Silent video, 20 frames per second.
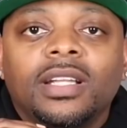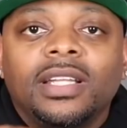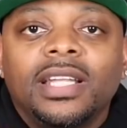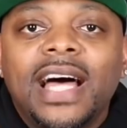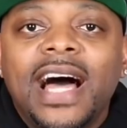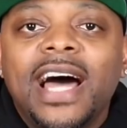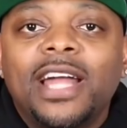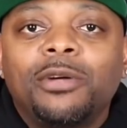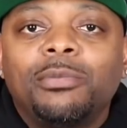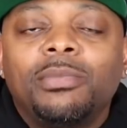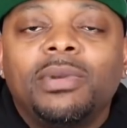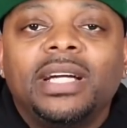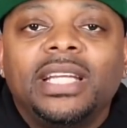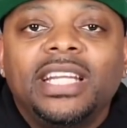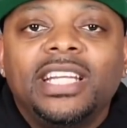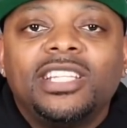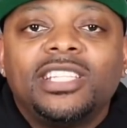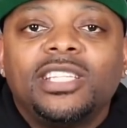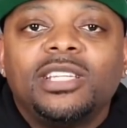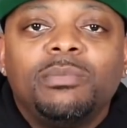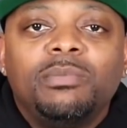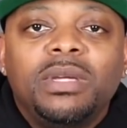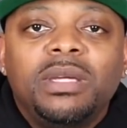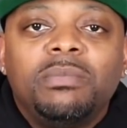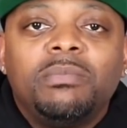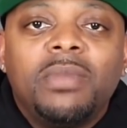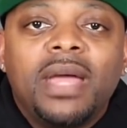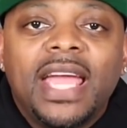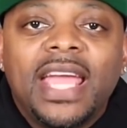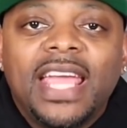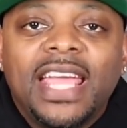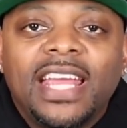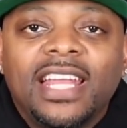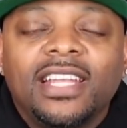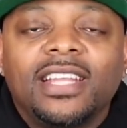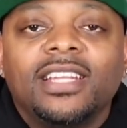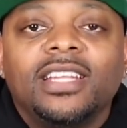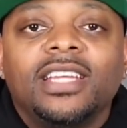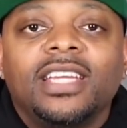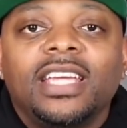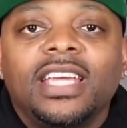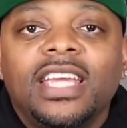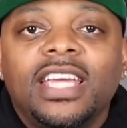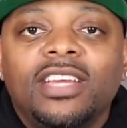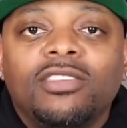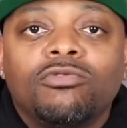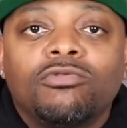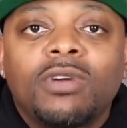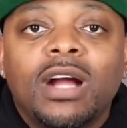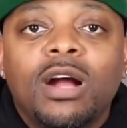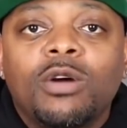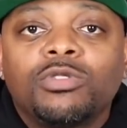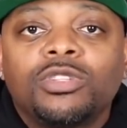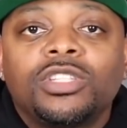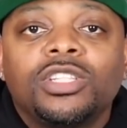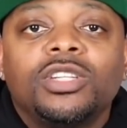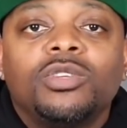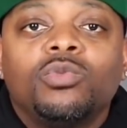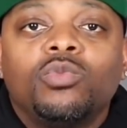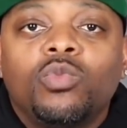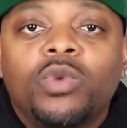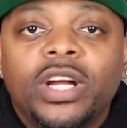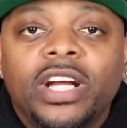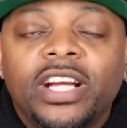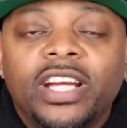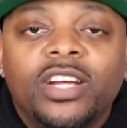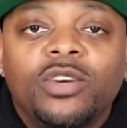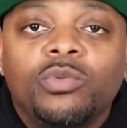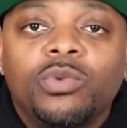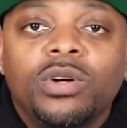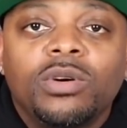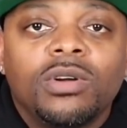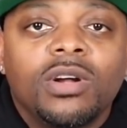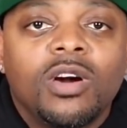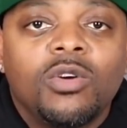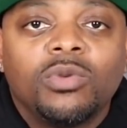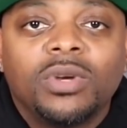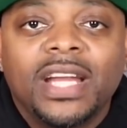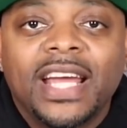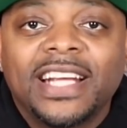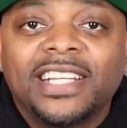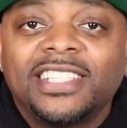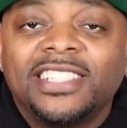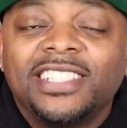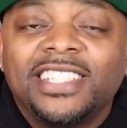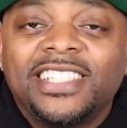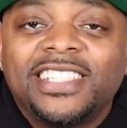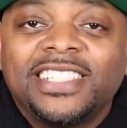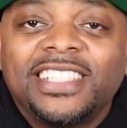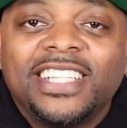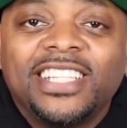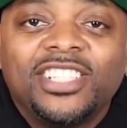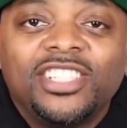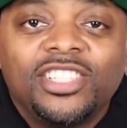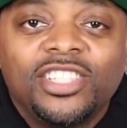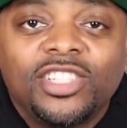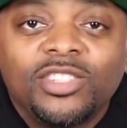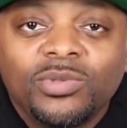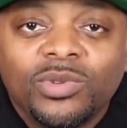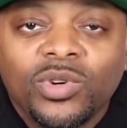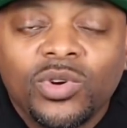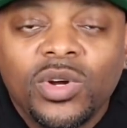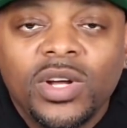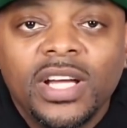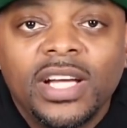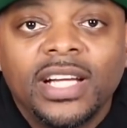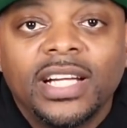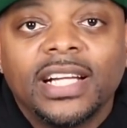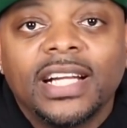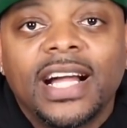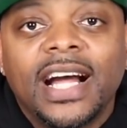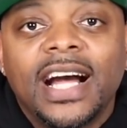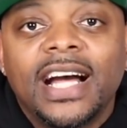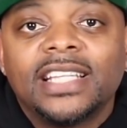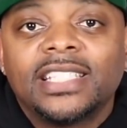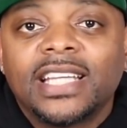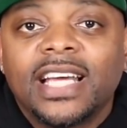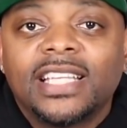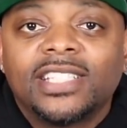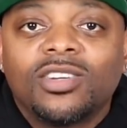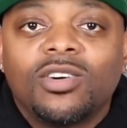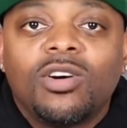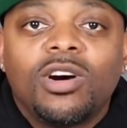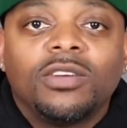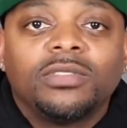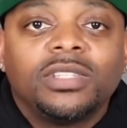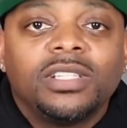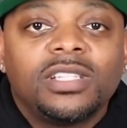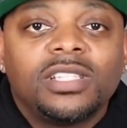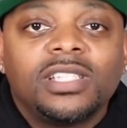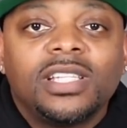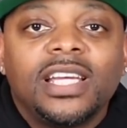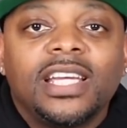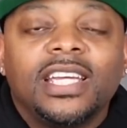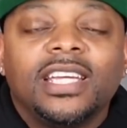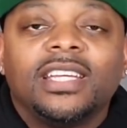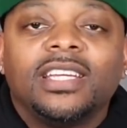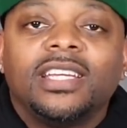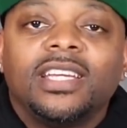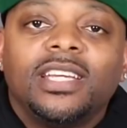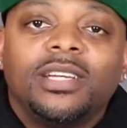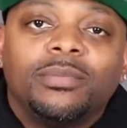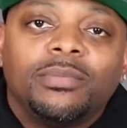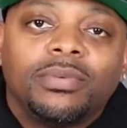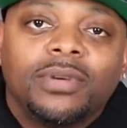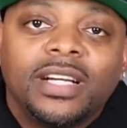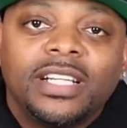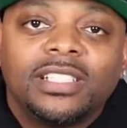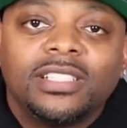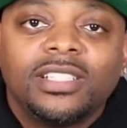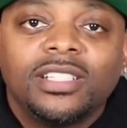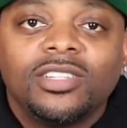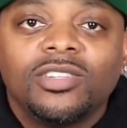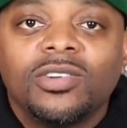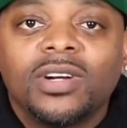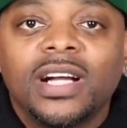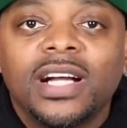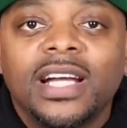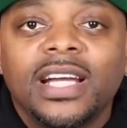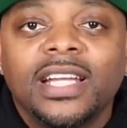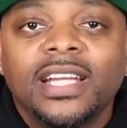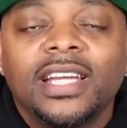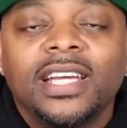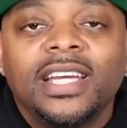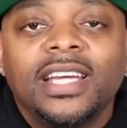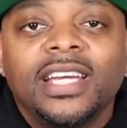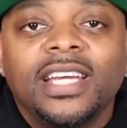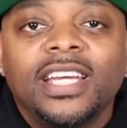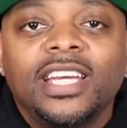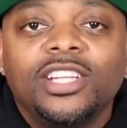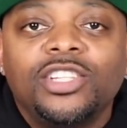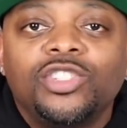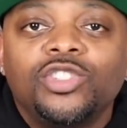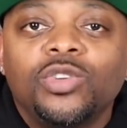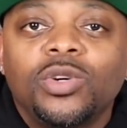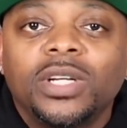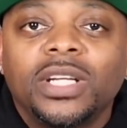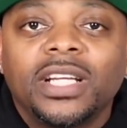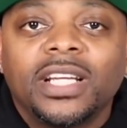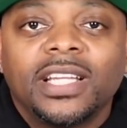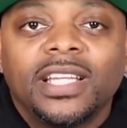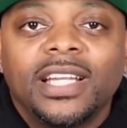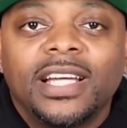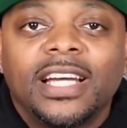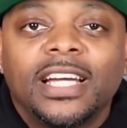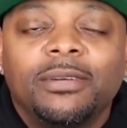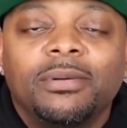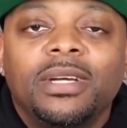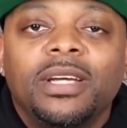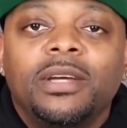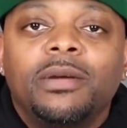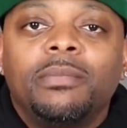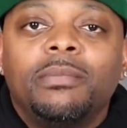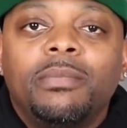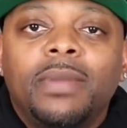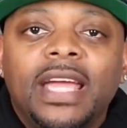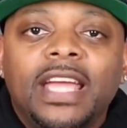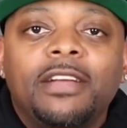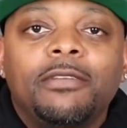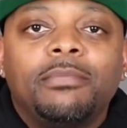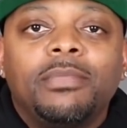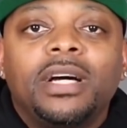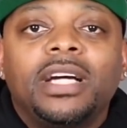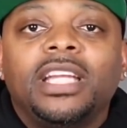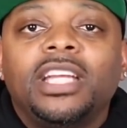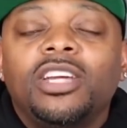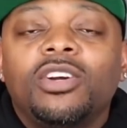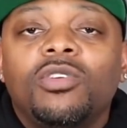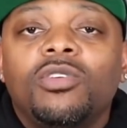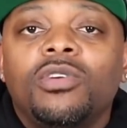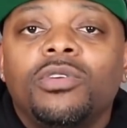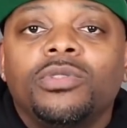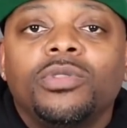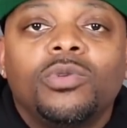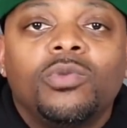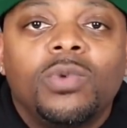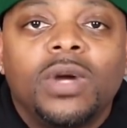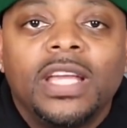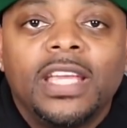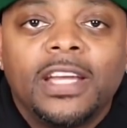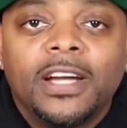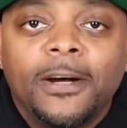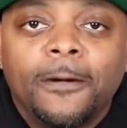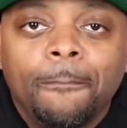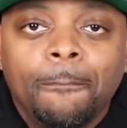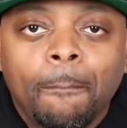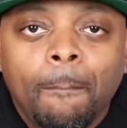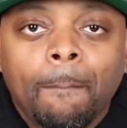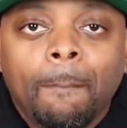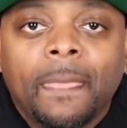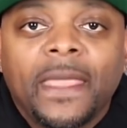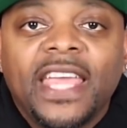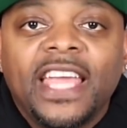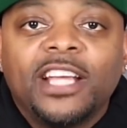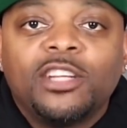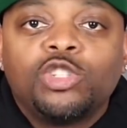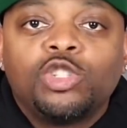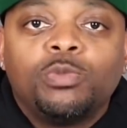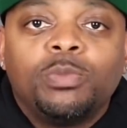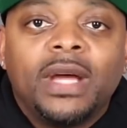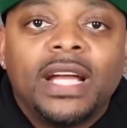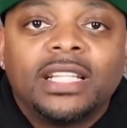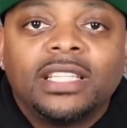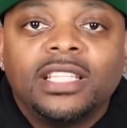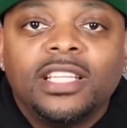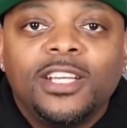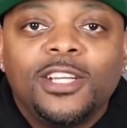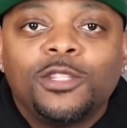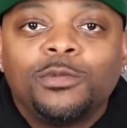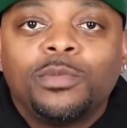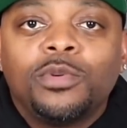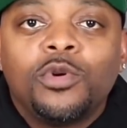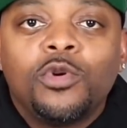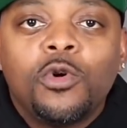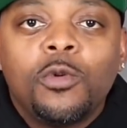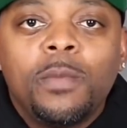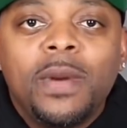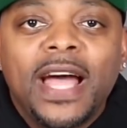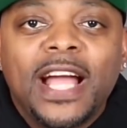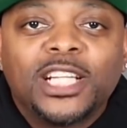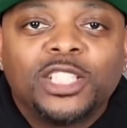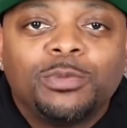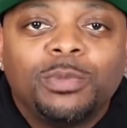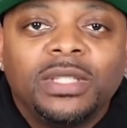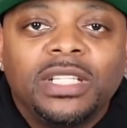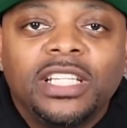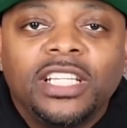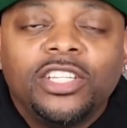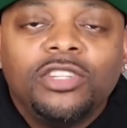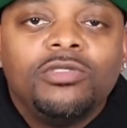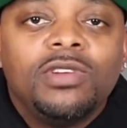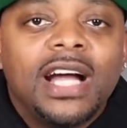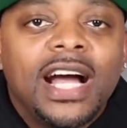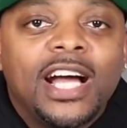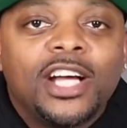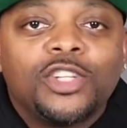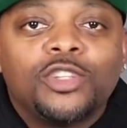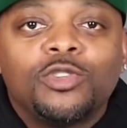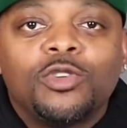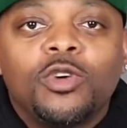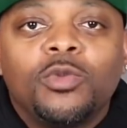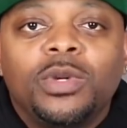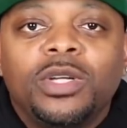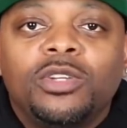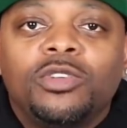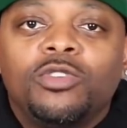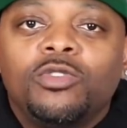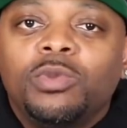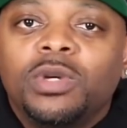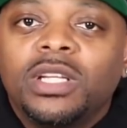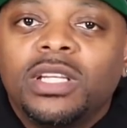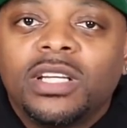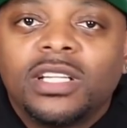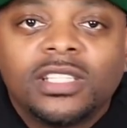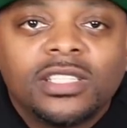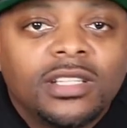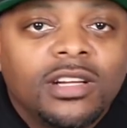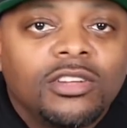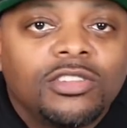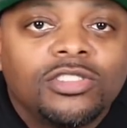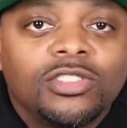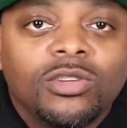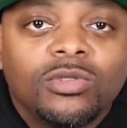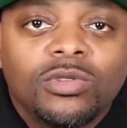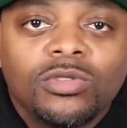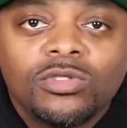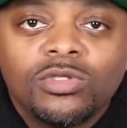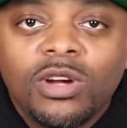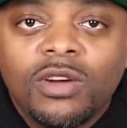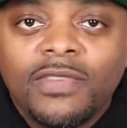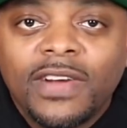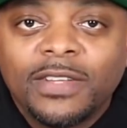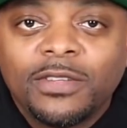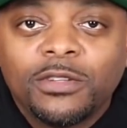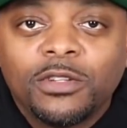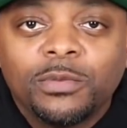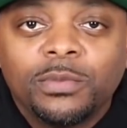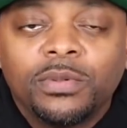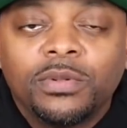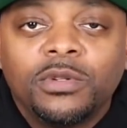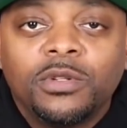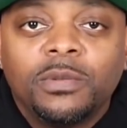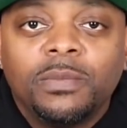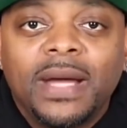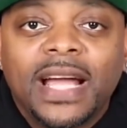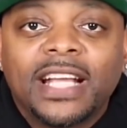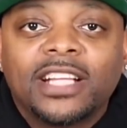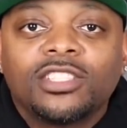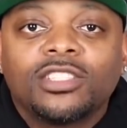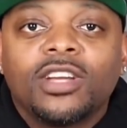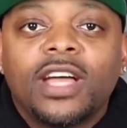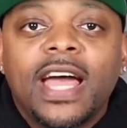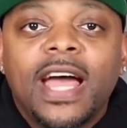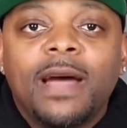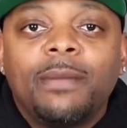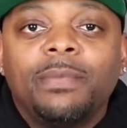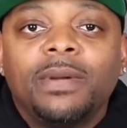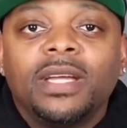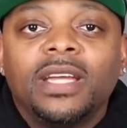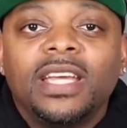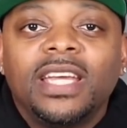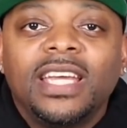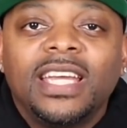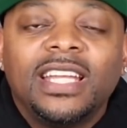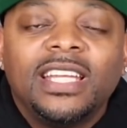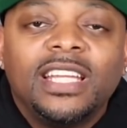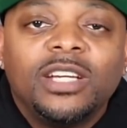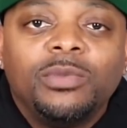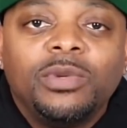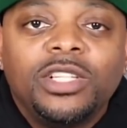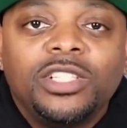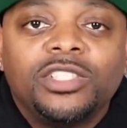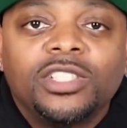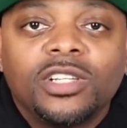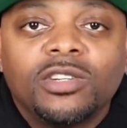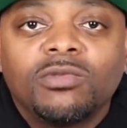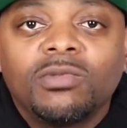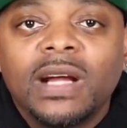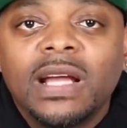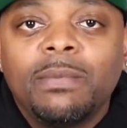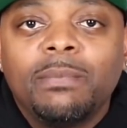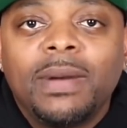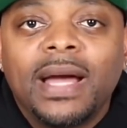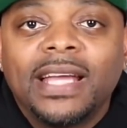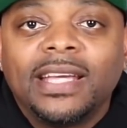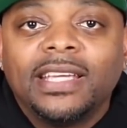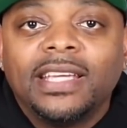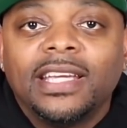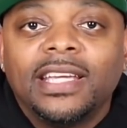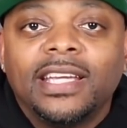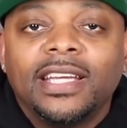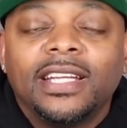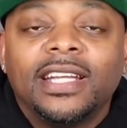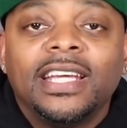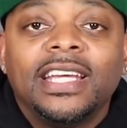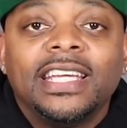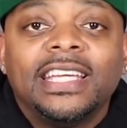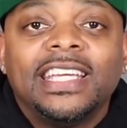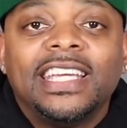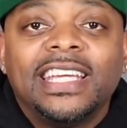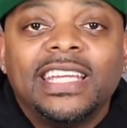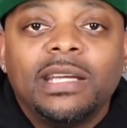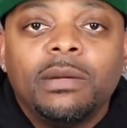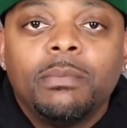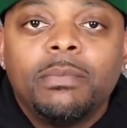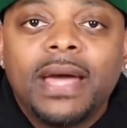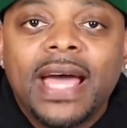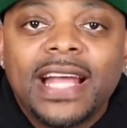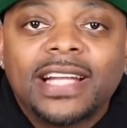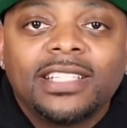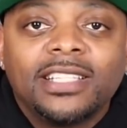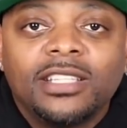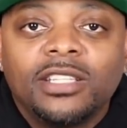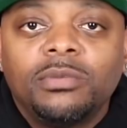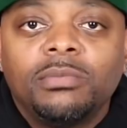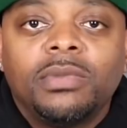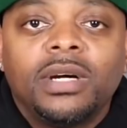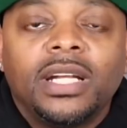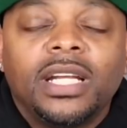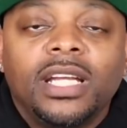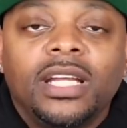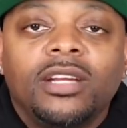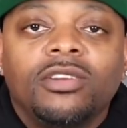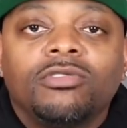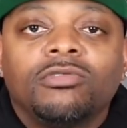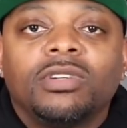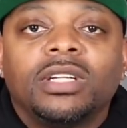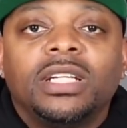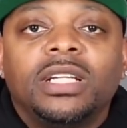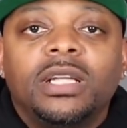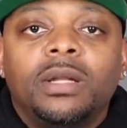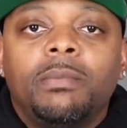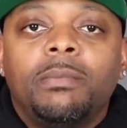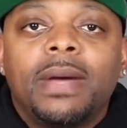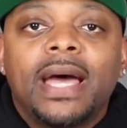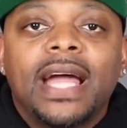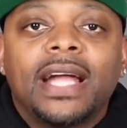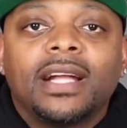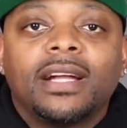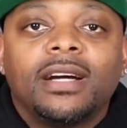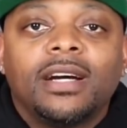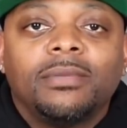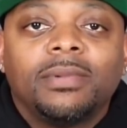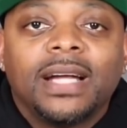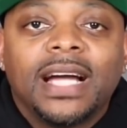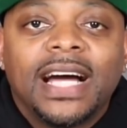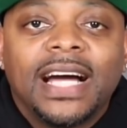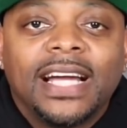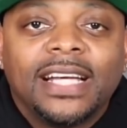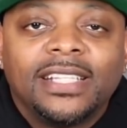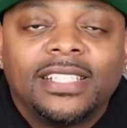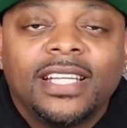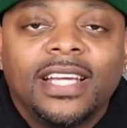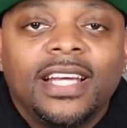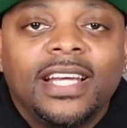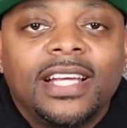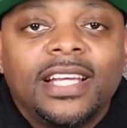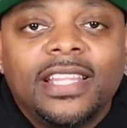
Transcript: lot of money to be made en route to where it will go next, just in general. Guys, as I often say, embrace the grind, enjoy the climb. Make money on the way up. Expect these pullbacks, but then you guys know what we do. We dust our shoulders off after the pullbacks happen, and then we jump right back in, getting back to the money, running it back up, guys.